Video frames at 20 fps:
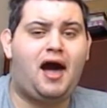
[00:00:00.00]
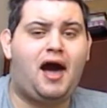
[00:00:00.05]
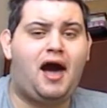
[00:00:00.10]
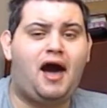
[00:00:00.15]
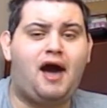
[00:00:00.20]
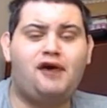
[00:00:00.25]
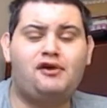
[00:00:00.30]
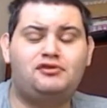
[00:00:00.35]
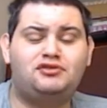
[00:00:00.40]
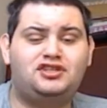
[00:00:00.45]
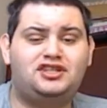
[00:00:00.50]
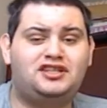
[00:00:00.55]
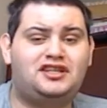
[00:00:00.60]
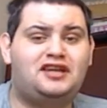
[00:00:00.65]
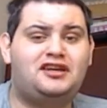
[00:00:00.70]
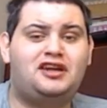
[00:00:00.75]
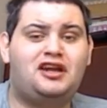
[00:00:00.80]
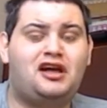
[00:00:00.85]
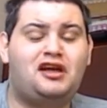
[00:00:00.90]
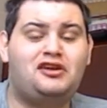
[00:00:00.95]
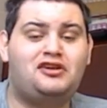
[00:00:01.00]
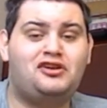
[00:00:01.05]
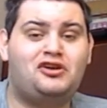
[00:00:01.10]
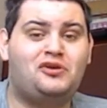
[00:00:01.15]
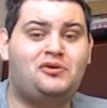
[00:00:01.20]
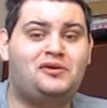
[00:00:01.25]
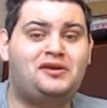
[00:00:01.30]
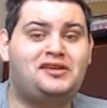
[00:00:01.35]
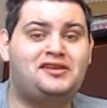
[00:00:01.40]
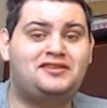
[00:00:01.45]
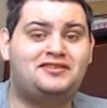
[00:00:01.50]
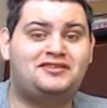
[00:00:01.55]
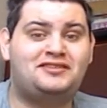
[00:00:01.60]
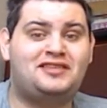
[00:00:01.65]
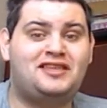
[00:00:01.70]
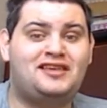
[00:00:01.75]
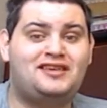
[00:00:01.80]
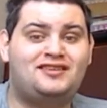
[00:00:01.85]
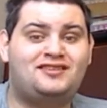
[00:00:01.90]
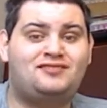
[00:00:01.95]
How she did not notice
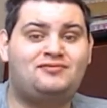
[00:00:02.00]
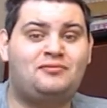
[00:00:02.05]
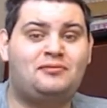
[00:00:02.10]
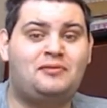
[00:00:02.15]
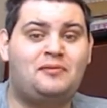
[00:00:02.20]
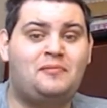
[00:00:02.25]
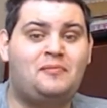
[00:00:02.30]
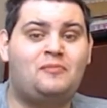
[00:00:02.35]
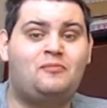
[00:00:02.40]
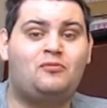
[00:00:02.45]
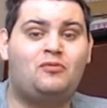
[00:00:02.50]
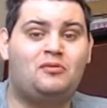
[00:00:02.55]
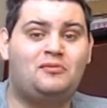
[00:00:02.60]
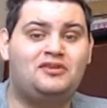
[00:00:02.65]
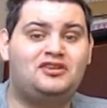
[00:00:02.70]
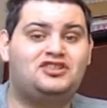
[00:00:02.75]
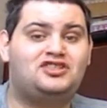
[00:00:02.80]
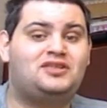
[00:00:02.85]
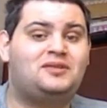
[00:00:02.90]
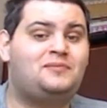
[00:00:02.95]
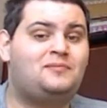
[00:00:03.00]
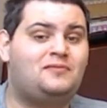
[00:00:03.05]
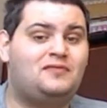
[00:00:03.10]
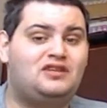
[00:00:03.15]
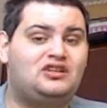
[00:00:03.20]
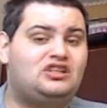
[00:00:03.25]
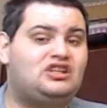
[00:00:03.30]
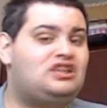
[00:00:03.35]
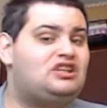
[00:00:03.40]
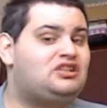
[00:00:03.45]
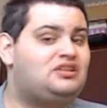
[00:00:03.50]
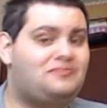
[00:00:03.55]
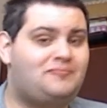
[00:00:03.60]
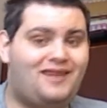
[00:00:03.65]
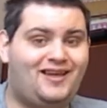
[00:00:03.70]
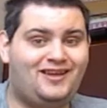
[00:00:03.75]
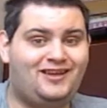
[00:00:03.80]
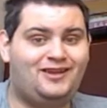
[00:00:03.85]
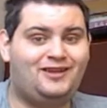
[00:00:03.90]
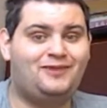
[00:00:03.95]
this from the moment she
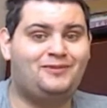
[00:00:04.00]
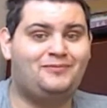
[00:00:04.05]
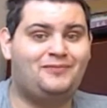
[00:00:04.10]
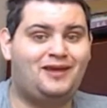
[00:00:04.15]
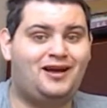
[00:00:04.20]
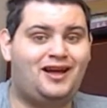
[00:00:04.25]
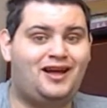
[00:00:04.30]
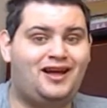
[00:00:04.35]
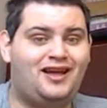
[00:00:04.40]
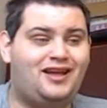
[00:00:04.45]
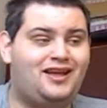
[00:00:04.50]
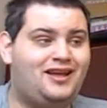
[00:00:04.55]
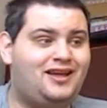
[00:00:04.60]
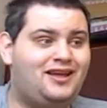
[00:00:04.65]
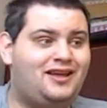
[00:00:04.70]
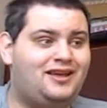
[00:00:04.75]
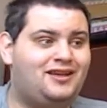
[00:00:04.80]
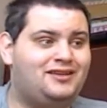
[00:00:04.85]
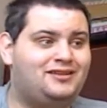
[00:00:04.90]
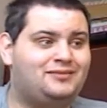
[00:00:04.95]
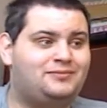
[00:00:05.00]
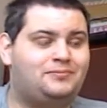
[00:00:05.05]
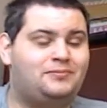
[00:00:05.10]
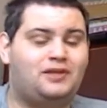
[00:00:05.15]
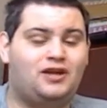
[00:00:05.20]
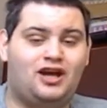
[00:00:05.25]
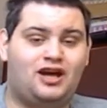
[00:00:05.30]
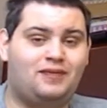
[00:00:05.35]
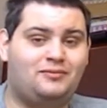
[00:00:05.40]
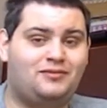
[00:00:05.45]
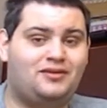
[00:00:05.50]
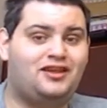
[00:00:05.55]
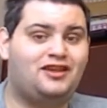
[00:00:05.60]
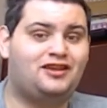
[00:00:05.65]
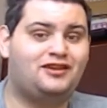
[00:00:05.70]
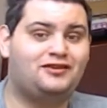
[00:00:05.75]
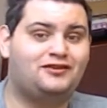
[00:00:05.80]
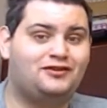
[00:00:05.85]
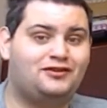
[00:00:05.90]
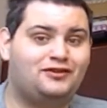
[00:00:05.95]
met him is beyond me.